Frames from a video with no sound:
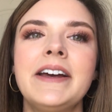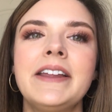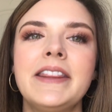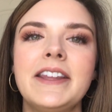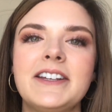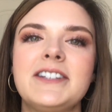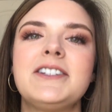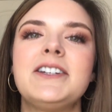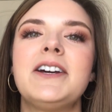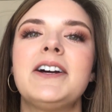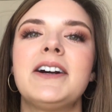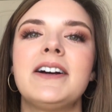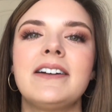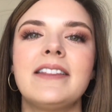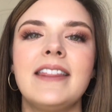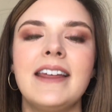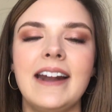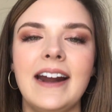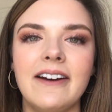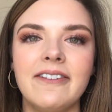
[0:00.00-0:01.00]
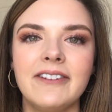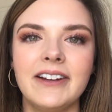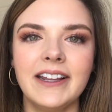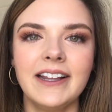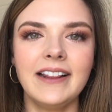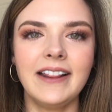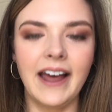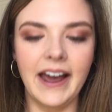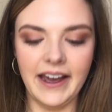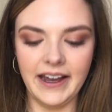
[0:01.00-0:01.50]
this year that I
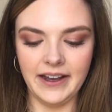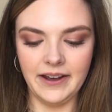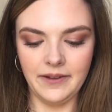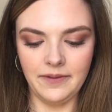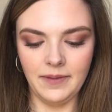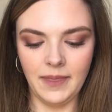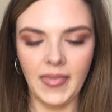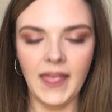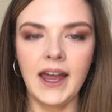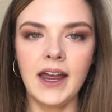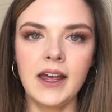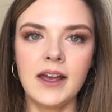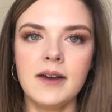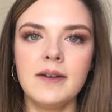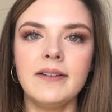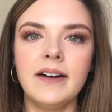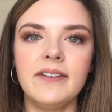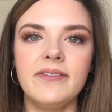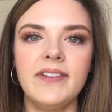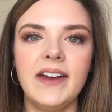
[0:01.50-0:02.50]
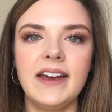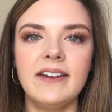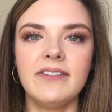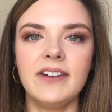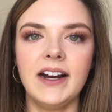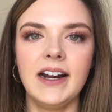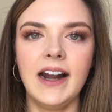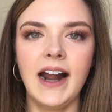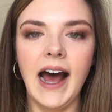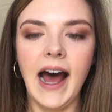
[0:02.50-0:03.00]
really like. My
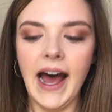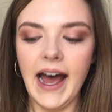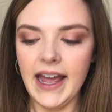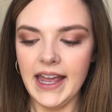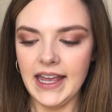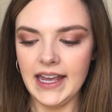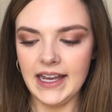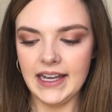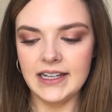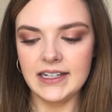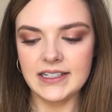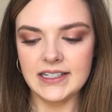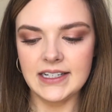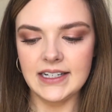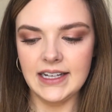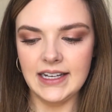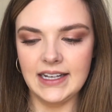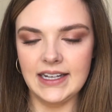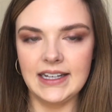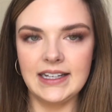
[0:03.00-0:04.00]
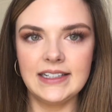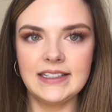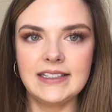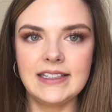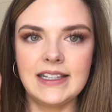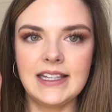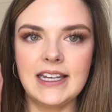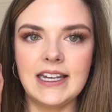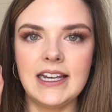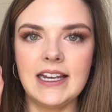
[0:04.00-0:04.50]
favorite high-end is
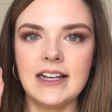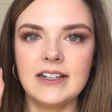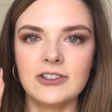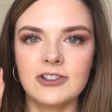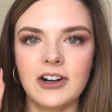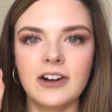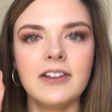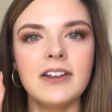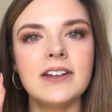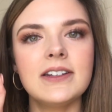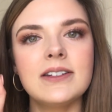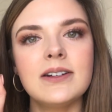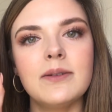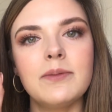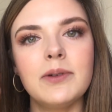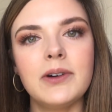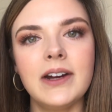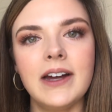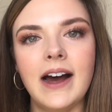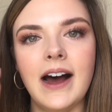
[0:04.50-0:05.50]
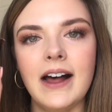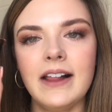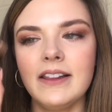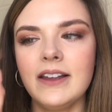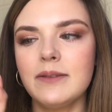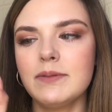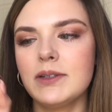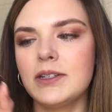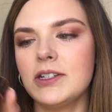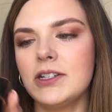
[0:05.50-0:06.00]
the Charlotte Tilbury Hot
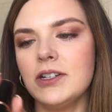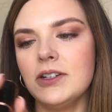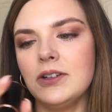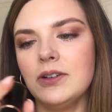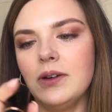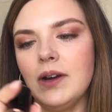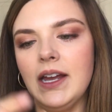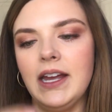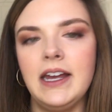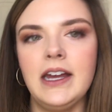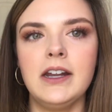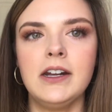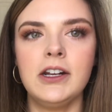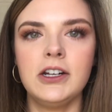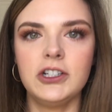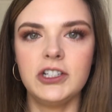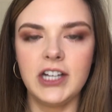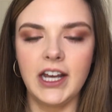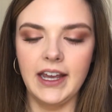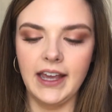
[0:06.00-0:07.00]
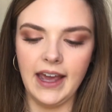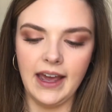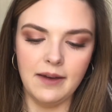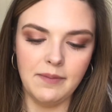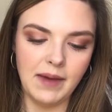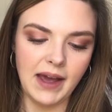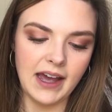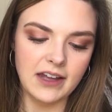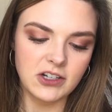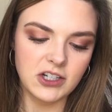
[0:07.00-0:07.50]
Lips 2 in JK
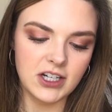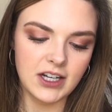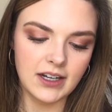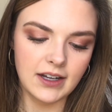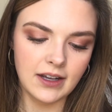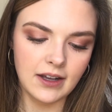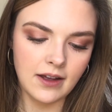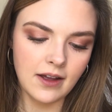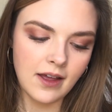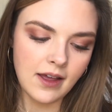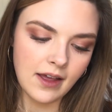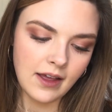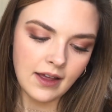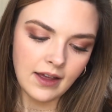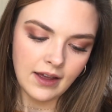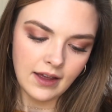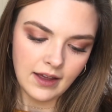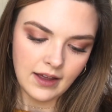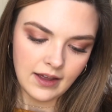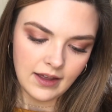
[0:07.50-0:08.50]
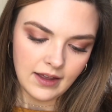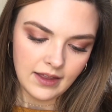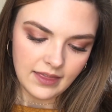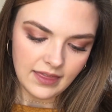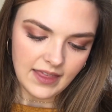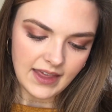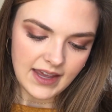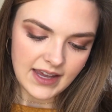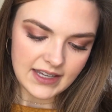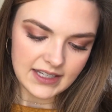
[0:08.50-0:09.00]
Magic.
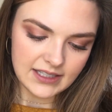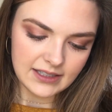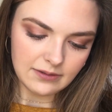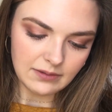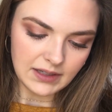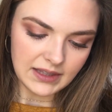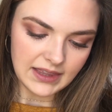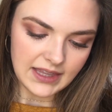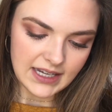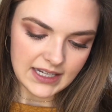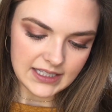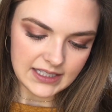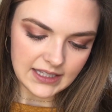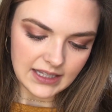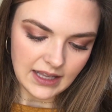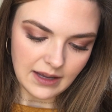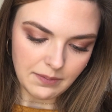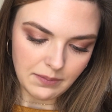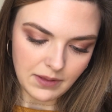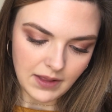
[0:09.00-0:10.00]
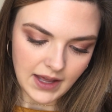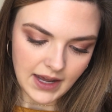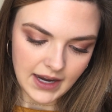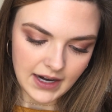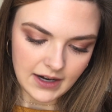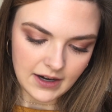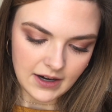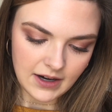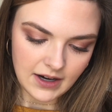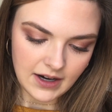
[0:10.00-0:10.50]
This with this lip
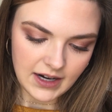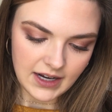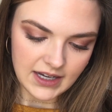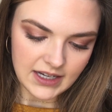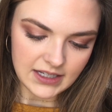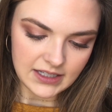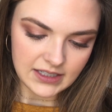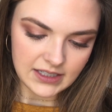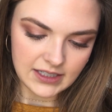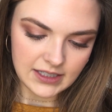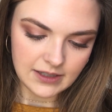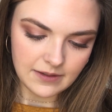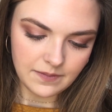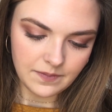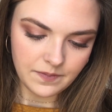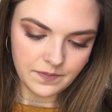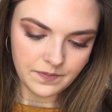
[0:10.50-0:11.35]
liner is